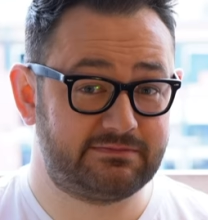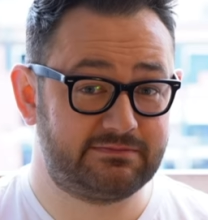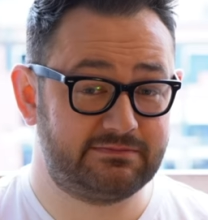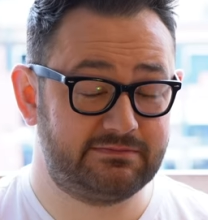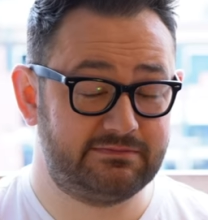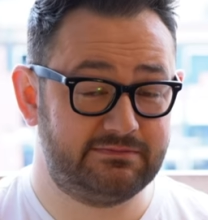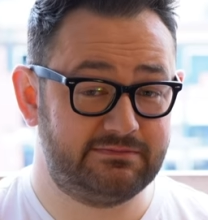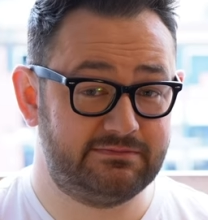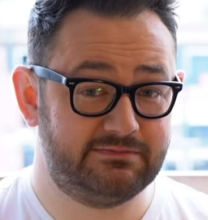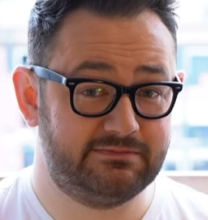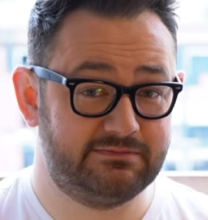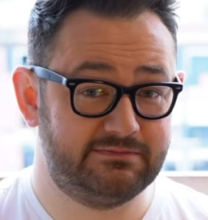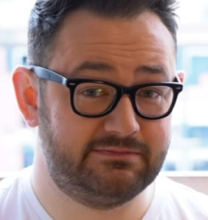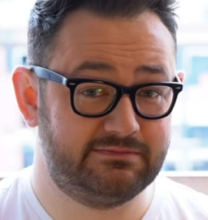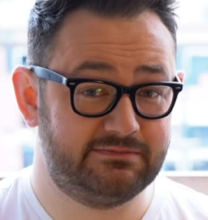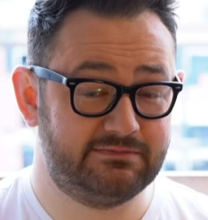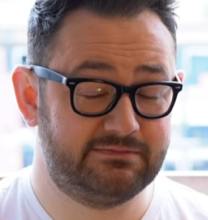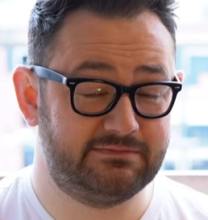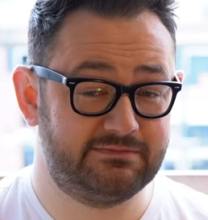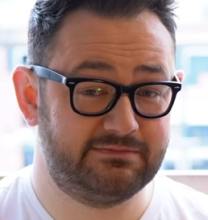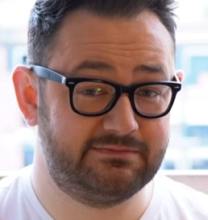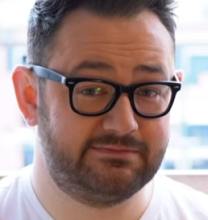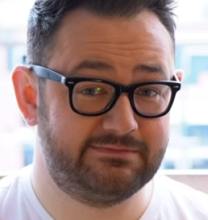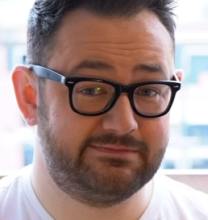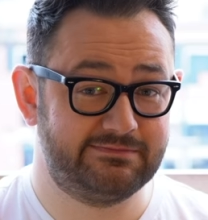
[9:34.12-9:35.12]

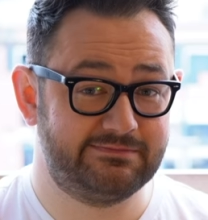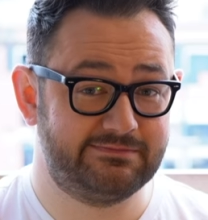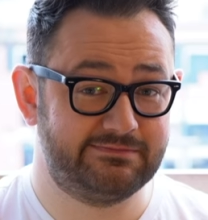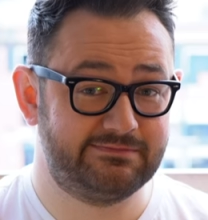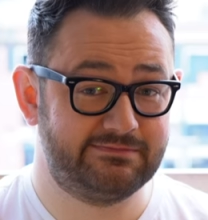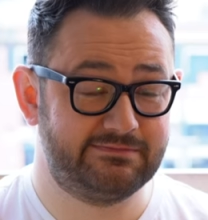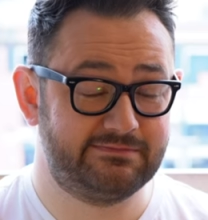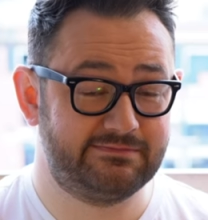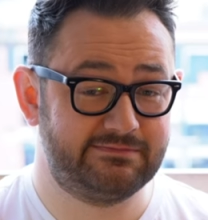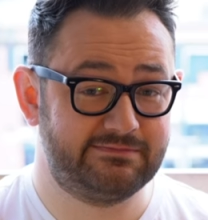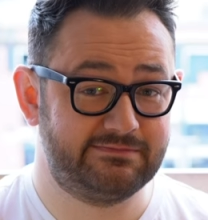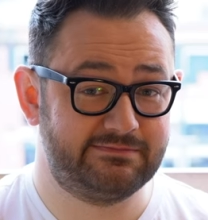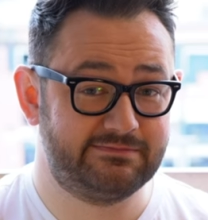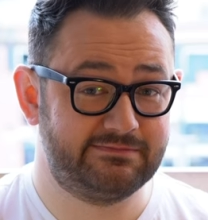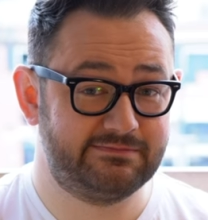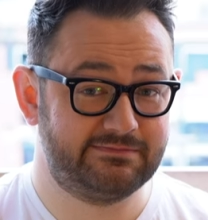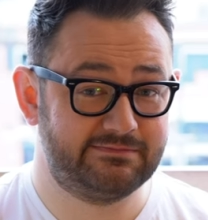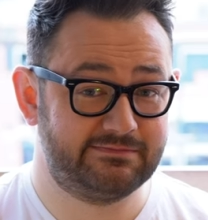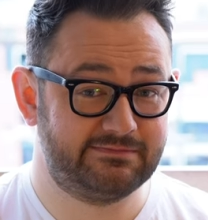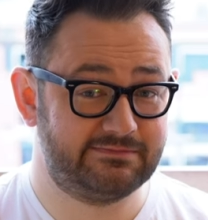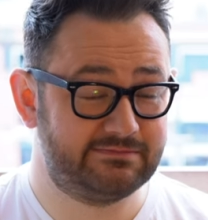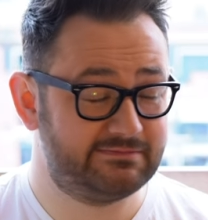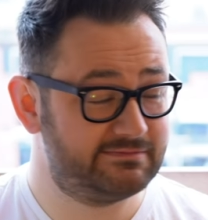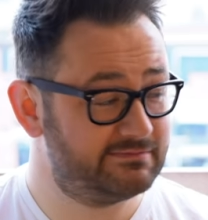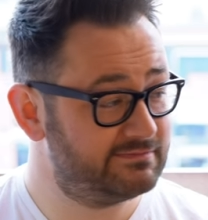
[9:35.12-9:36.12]

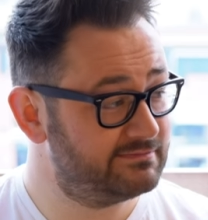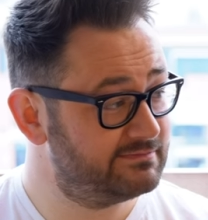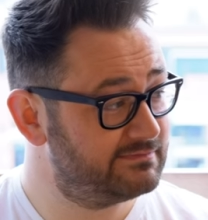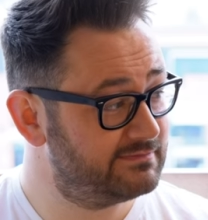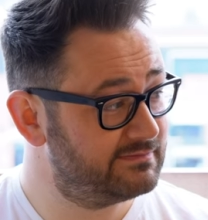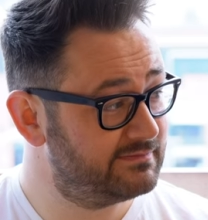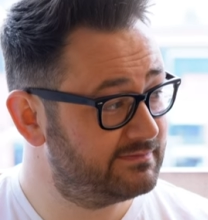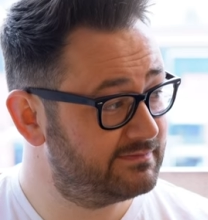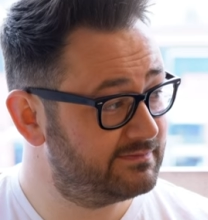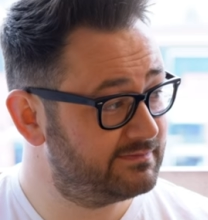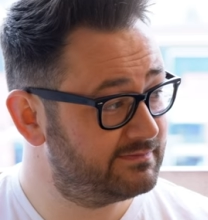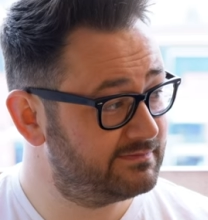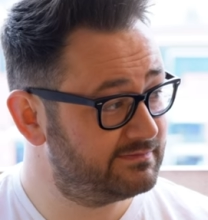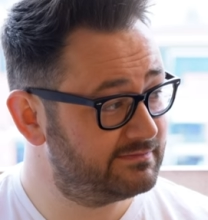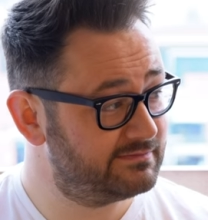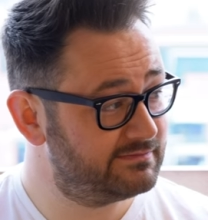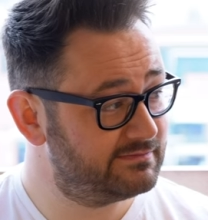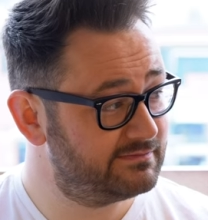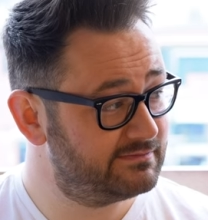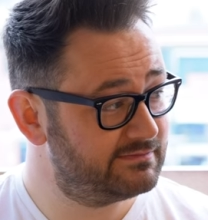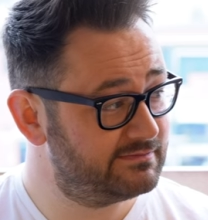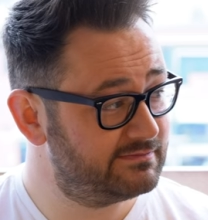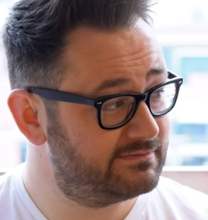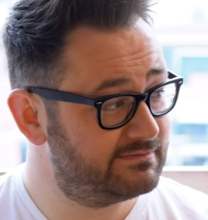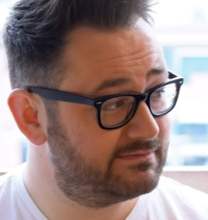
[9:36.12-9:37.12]

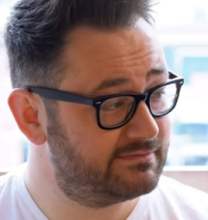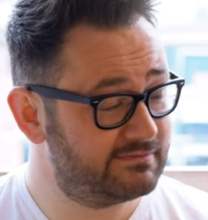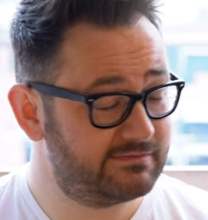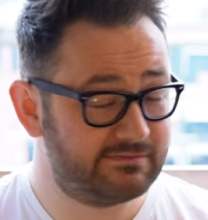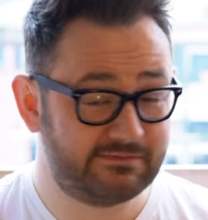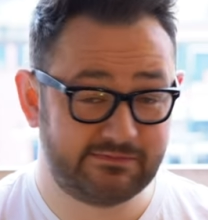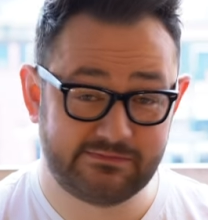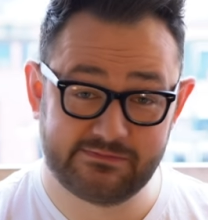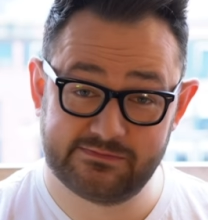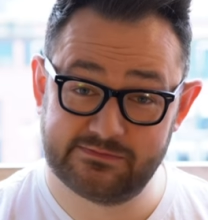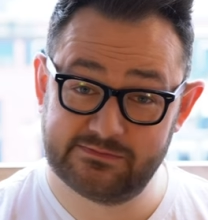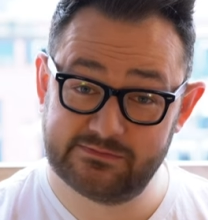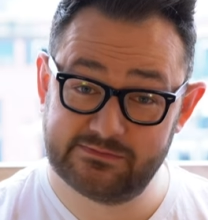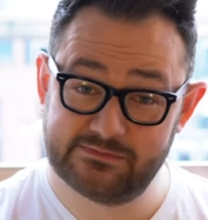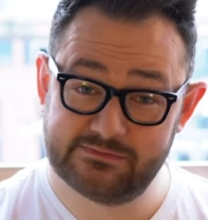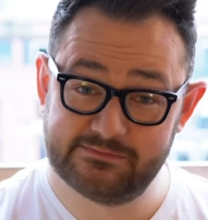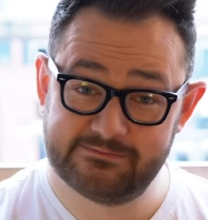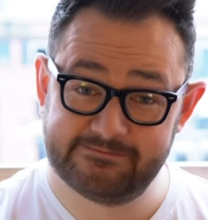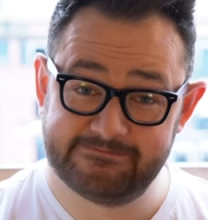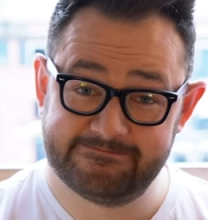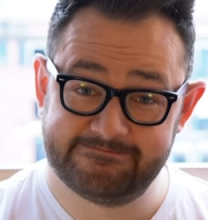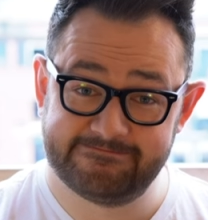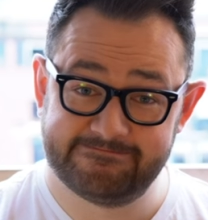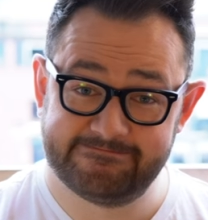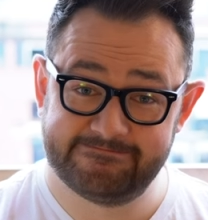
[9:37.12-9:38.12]

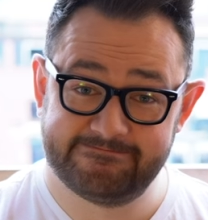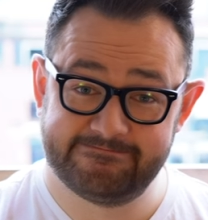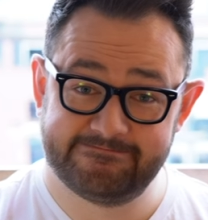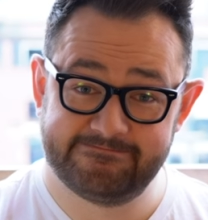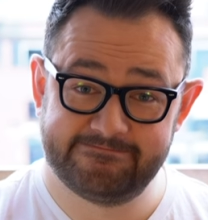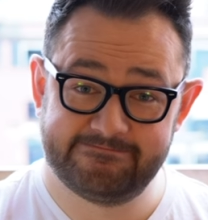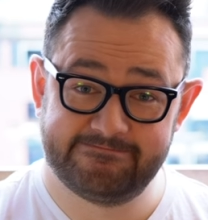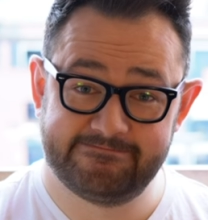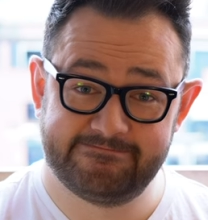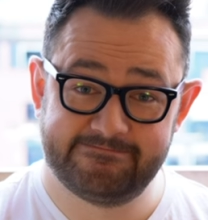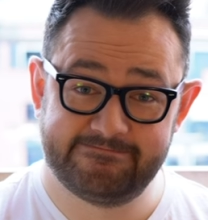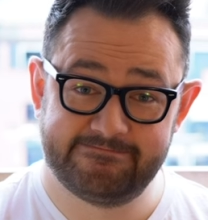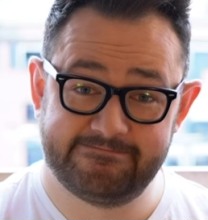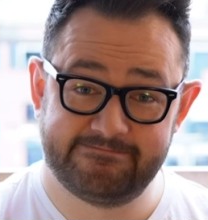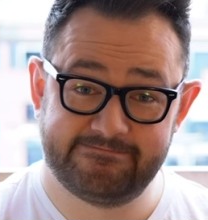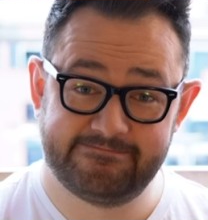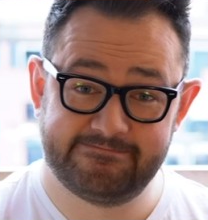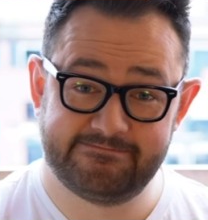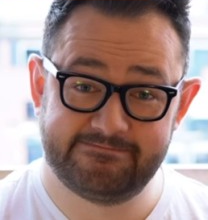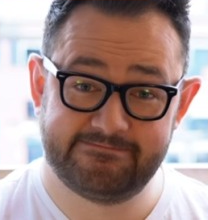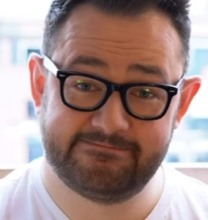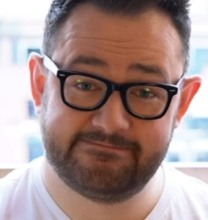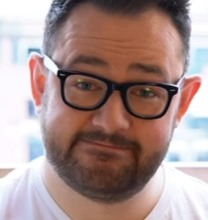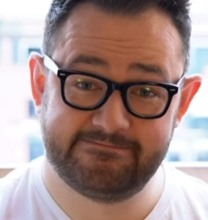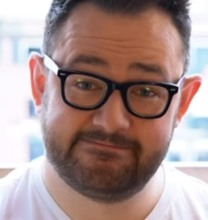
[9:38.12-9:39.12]

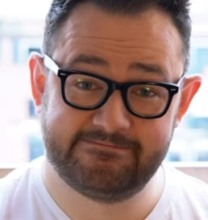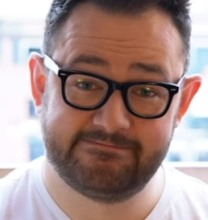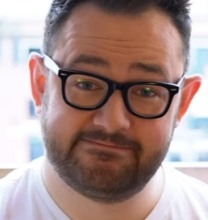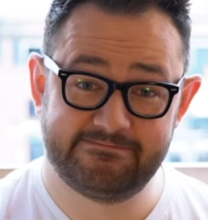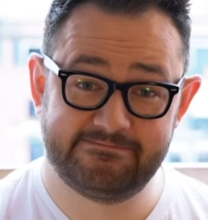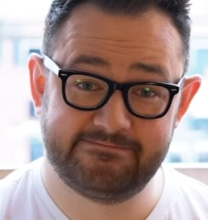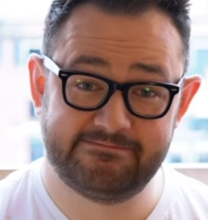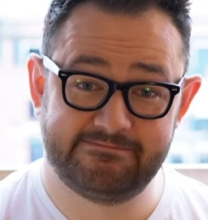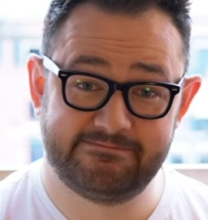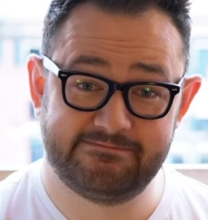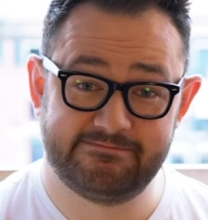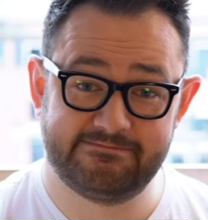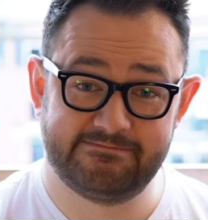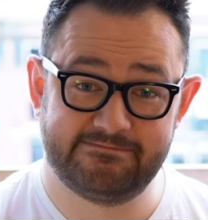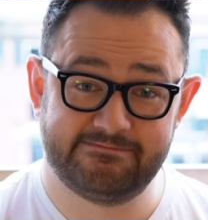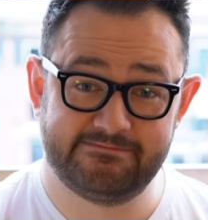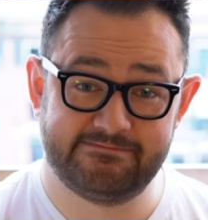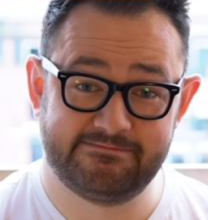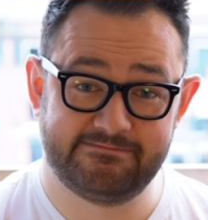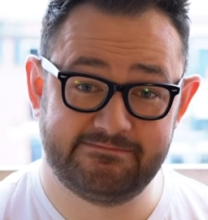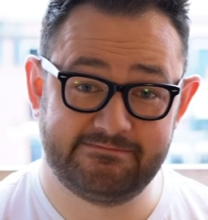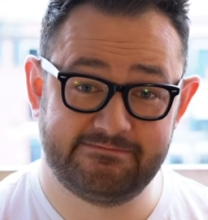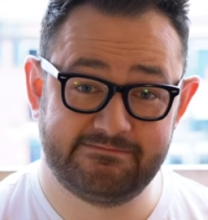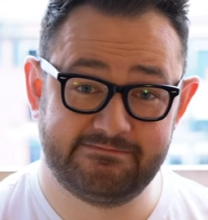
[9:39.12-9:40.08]
(silent)